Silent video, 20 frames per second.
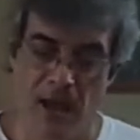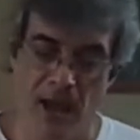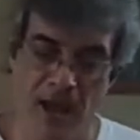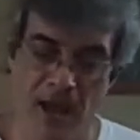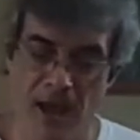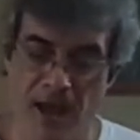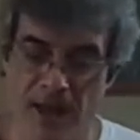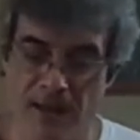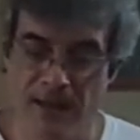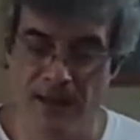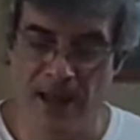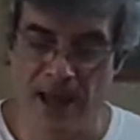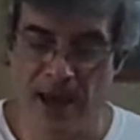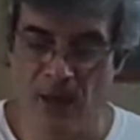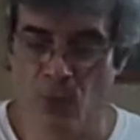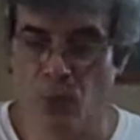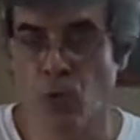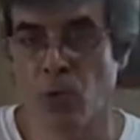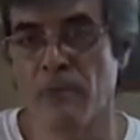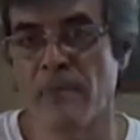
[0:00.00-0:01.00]
and
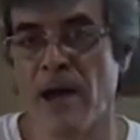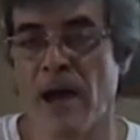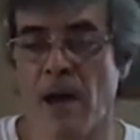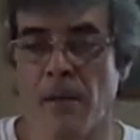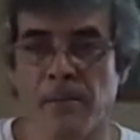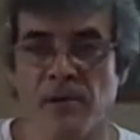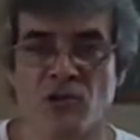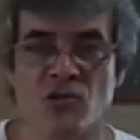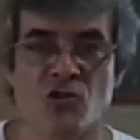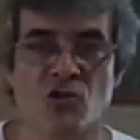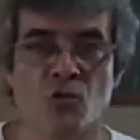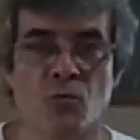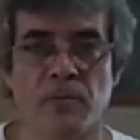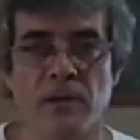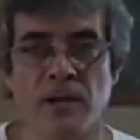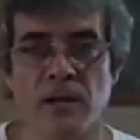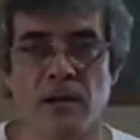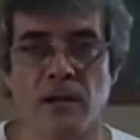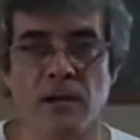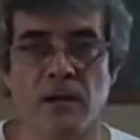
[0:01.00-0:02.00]
that woman happens to
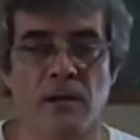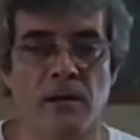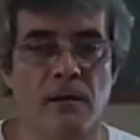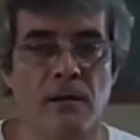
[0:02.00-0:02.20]
be,